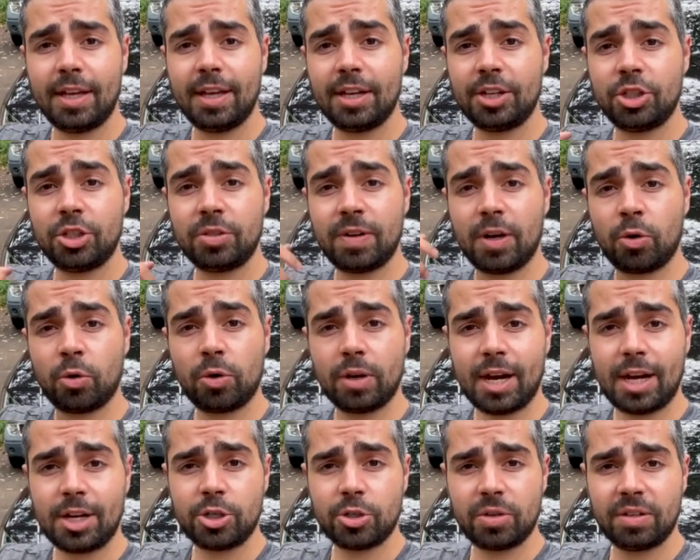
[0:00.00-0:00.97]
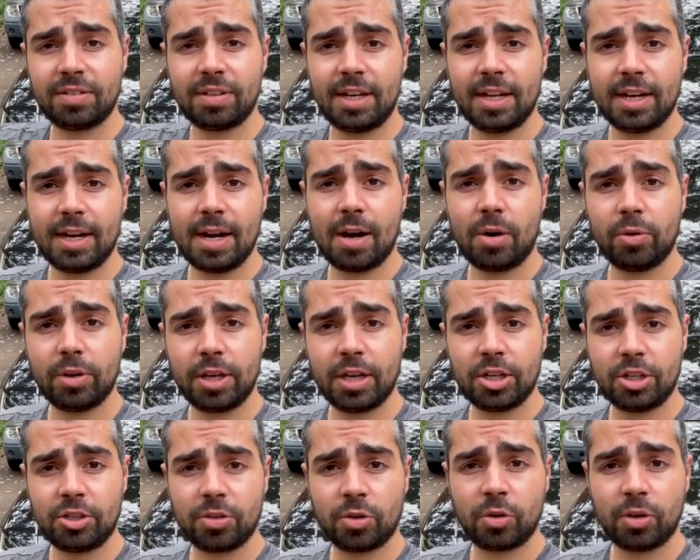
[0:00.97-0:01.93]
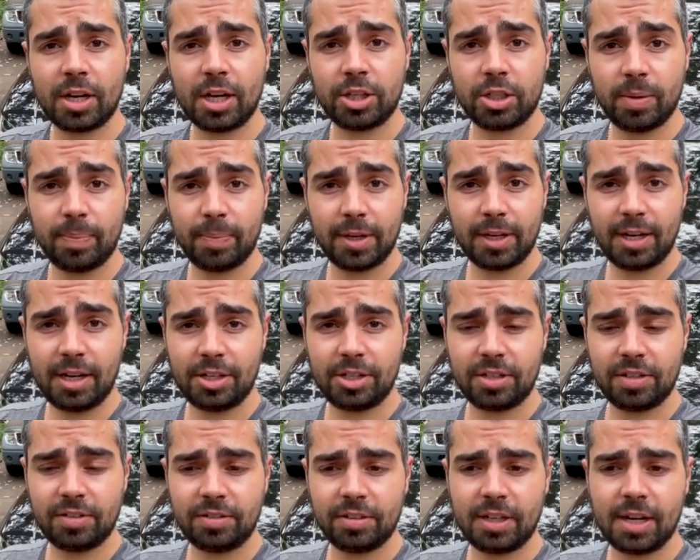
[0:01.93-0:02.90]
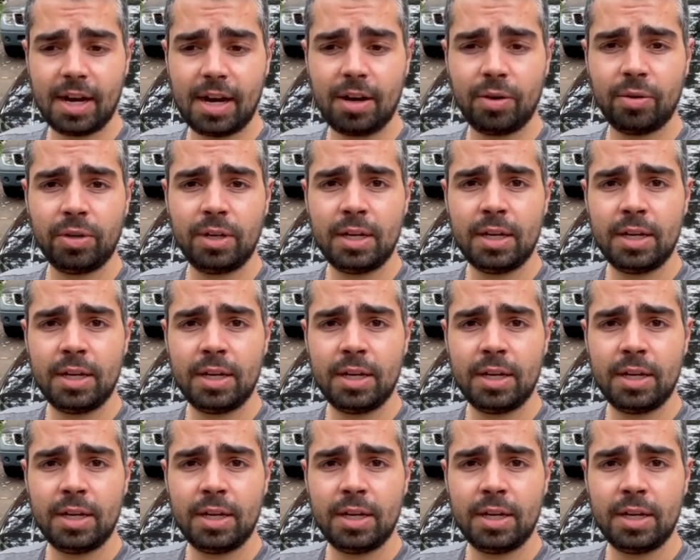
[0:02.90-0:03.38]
What will the future hold? What cool things are we going to put in place?